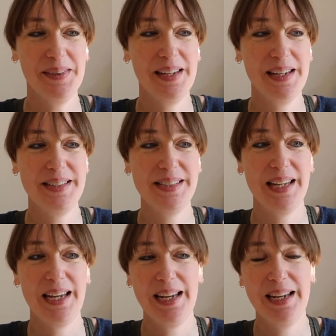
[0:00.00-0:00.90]
This
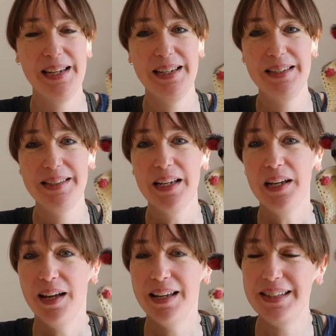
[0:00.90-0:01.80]
is
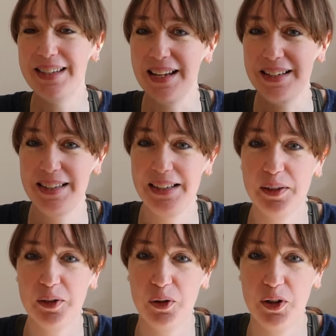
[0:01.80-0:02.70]
a dainty
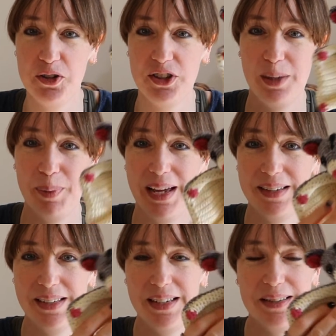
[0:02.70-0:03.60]
little crochet
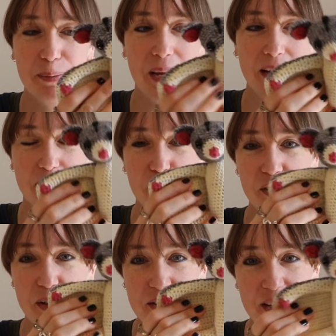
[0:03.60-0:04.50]
pattern. It's made in a
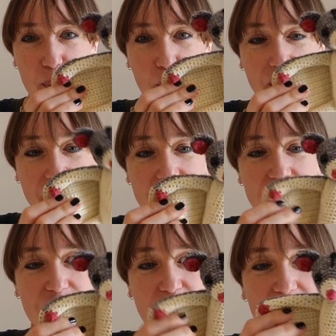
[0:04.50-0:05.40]
few separate parts,
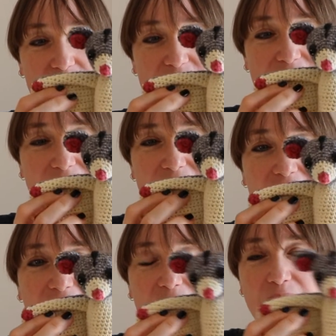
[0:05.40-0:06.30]
as you can see
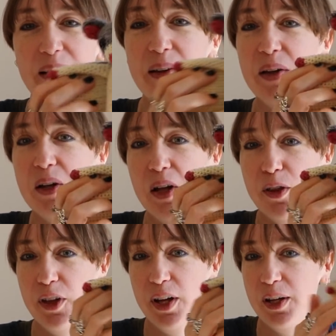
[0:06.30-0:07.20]
here.
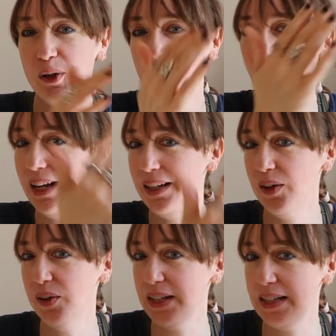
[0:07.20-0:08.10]
The grey
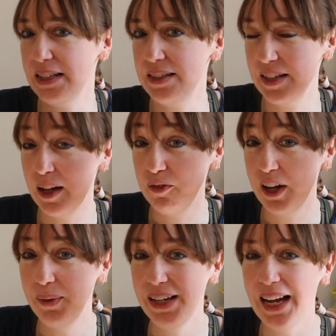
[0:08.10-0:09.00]
yarn is
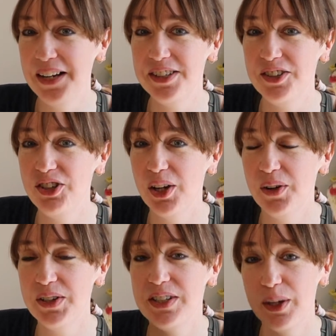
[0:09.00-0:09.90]
variegated
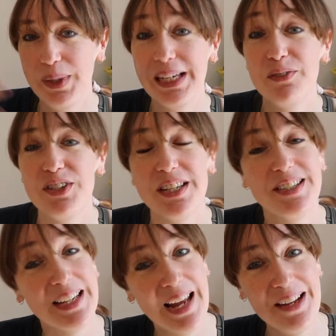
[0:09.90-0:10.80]
yarn, so it gives this
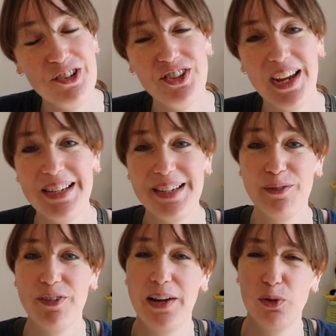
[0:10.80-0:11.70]
again shading
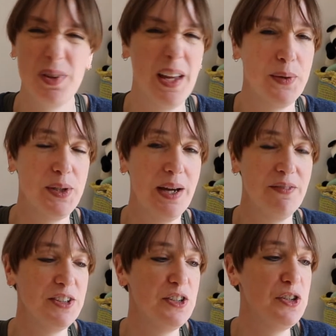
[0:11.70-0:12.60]
effect without you
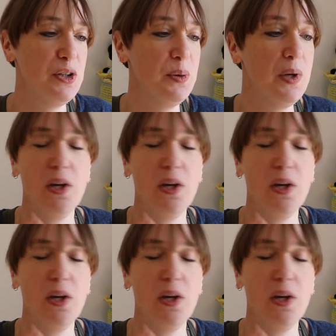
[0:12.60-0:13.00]
having to do